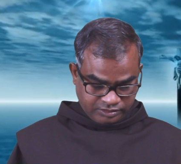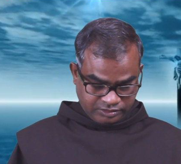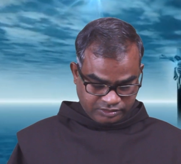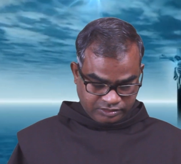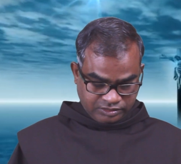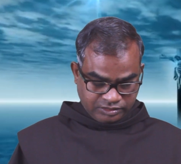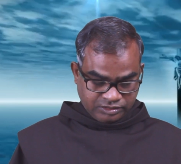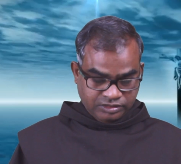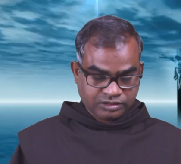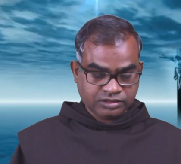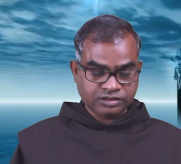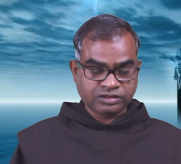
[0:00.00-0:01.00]

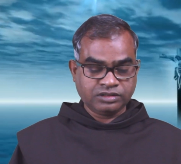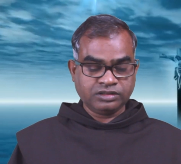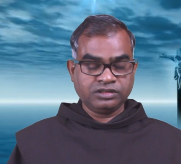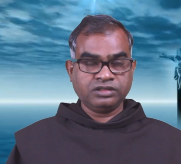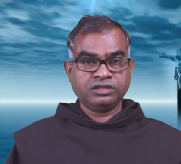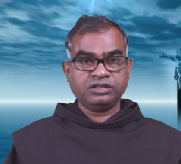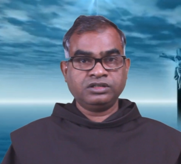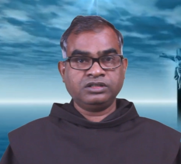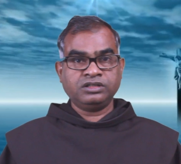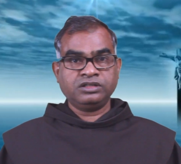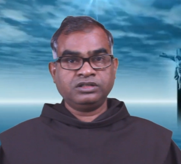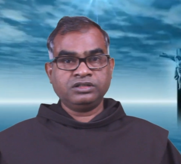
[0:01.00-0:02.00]

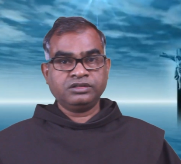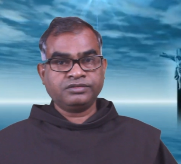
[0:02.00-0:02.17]
Nobody speaks.